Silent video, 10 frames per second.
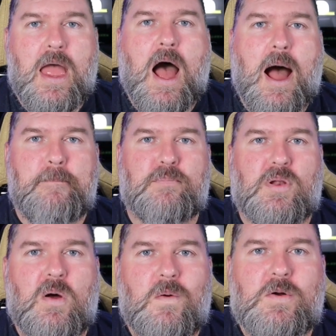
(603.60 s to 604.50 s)
I'm
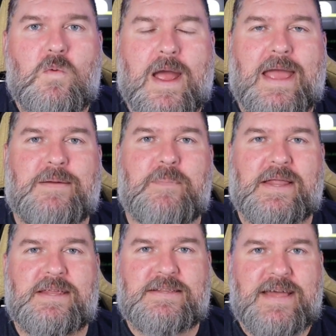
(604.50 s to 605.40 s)
blown away by
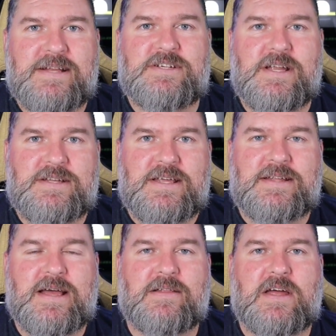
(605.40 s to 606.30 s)
the attention to
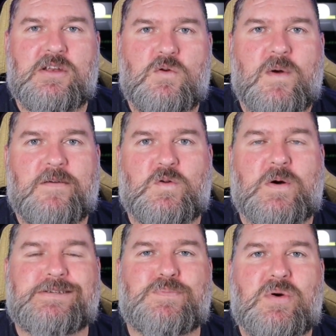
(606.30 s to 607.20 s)
detail that New Wave
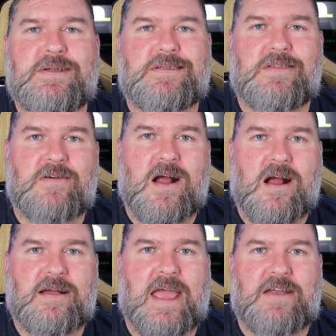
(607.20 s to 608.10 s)
Toys put into their
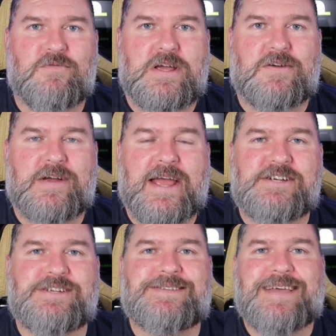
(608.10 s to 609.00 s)
arcade recreations,